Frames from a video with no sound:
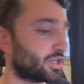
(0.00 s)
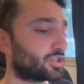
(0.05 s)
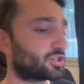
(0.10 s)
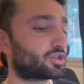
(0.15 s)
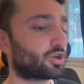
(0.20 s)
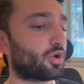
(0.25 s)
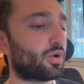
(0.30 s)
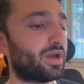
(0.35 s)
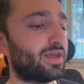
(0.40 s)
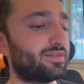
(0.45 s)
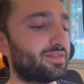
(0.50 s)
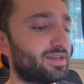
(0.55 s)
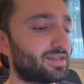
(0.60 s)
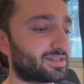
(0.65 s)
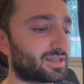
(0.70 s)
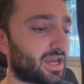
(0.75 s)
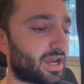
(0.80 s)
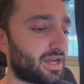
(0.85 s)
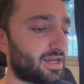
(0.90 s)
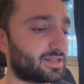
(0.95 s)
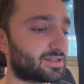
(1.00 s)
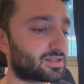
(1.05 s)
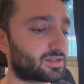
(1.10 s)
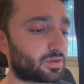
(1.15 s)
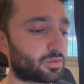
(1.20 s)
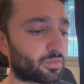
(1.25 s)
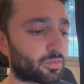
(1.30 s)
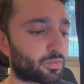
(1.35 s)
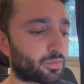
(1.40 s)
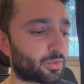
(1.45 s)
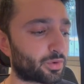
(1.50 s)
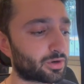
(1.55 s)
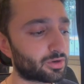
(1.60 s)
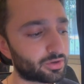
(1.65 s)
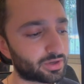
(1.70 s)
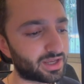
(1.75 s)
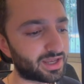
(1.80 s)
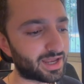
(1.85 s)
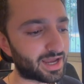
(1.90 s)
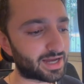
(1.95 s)
So in this case, we're
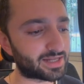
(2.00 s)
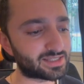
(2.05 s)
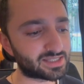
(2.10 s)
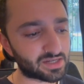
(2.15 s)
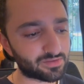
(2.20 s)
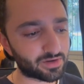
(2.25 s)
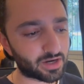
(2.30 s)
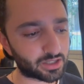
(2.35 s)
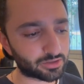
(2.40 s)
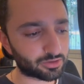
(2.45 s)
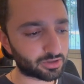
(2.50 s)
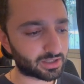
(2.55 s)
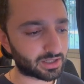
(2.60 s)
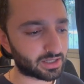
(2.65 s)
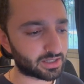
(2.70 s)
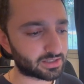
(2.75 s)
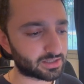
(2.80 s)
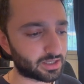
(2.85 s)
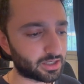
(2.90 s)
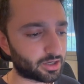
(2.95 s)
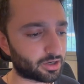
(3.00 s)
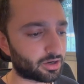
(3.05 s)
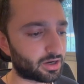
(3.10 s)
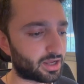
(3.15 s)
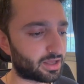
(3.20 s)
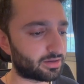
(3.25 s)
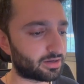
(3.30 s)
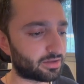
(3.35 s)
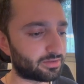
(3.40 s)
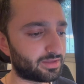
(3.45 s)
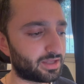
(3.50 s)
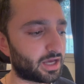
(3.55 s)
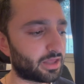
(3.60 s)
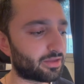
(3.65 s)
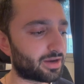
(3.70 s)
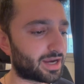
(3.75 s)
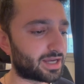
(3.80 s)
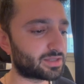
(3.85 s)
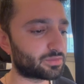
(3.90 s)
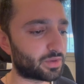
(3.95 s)
looking at 700 clicks here, and then the
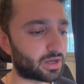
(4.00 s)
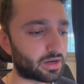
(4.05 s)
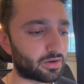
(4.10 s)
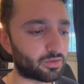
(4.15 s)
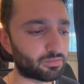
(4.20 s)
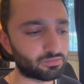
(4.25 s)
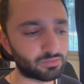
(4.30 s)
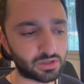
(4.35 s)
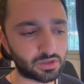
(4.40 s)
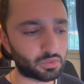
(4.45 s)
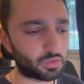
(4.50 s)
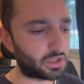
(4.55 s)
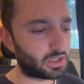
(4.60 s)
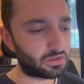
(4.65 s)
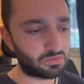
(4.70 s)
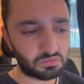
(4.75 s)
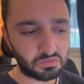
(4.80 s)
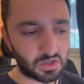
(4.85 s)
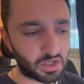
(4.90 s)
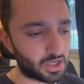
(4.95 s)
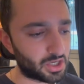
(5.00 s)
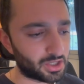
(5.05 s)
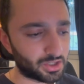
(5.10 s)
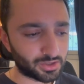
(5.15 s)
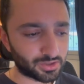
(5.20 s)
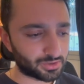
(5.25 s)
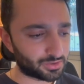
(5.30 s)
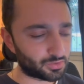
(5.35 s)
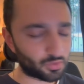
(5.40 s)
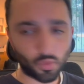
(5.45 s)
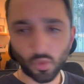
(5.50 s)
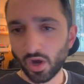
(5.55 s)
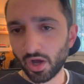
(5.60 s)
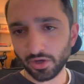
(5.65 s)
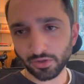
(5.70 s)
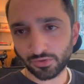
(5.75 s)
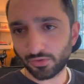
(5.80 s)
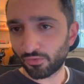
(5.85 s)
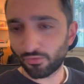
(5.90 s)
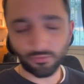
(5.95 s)
other ads we have between
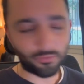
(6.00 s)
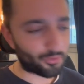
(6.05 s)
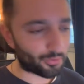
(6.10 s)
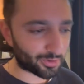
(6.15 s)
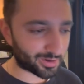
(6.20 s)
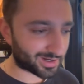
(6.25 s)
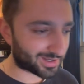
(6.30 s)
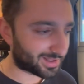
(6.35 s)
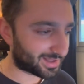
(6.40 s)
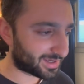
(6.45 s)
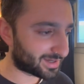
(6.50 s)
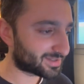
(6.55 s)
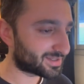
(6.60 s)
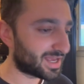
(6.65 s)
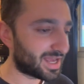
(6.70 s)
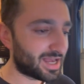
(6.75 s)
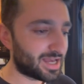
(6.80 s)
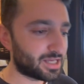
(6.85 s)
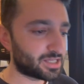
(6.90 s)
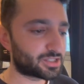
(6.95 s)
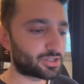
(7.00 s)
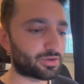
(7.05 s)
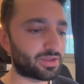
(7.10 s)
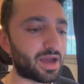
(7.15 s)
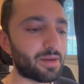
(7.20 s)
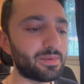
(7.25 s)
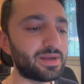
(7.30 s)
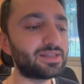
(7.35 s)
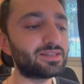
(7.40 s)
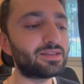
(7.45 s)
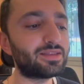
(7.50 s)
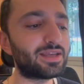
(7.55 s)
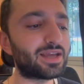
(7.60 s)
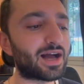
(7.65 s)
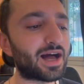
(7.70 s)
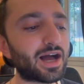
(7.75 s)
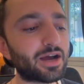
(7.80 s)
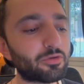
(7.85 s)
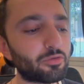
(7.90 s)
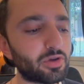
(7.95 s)
1 to 4 clicks. So that means that
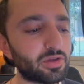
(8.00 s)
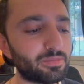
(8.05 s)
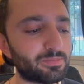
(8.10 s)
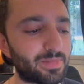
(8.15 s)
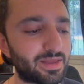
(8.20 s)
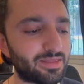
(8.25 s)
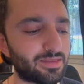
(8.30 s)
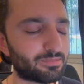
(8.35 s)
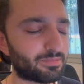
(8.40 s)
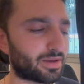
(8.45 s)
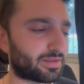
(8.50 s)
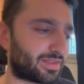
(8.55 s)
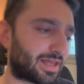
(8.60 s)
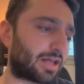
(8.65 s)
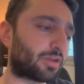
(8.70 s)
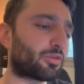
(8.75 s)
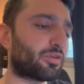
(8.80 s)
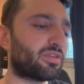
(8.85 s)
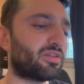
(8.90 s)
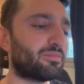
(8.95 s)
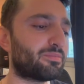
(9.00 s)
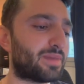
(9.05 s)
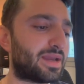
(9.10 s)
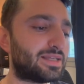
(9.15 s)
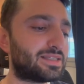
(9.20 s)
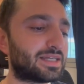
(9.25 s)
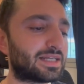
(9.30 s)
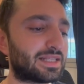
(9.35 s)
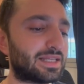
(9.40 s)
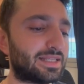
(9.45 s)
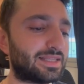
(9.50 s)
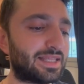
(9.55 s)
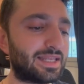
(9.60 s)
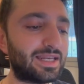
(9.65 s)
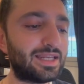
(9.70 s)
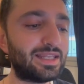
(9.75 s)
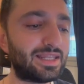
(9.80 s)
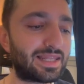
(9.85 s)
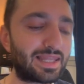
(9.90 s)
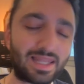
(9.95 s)
the algorithm basically
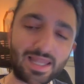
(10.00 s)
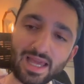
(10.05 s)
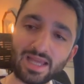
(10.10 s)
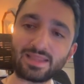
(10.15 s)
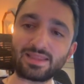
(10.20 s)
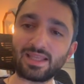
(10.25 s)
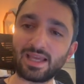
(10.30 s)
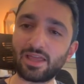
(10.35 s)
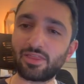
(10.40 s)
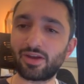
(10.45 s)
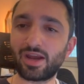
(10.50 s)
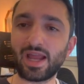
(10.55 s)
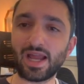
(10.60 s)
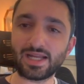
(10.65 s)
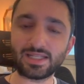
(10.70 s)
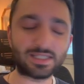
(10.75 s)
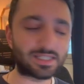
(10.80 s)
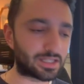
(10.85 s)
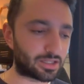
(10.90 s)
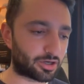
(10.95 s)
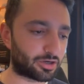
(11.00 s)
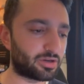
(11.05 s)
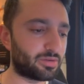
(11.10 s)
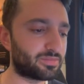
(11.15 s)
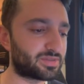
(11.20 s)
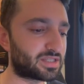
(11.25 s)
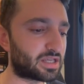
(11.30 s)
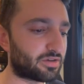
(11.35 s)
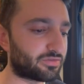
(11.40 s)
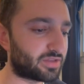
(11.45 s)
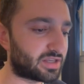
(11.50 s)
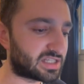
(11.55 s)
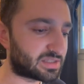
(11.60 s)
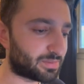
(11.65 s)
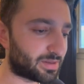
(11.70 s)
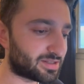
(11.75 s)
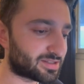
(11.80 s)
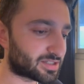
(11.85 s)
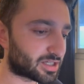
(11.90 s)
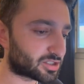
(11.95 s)
didn't let the other ads learn themselves. They
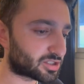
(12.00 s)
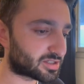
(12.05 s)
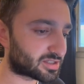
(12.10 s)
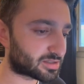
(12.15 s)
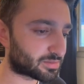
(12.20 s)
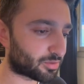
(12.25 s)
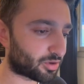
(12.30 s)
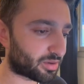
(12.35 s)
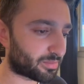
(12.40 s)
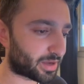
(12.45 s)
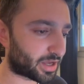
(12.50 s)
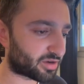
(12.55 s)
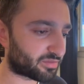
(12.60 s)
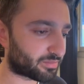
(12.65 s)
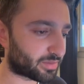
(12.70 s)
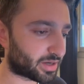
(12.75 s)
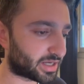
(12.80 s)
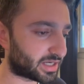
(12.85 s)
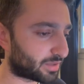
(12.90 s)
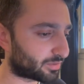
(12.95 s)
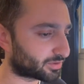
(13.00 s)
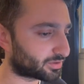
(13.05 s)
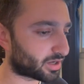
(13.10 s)
spent such a small amount of money.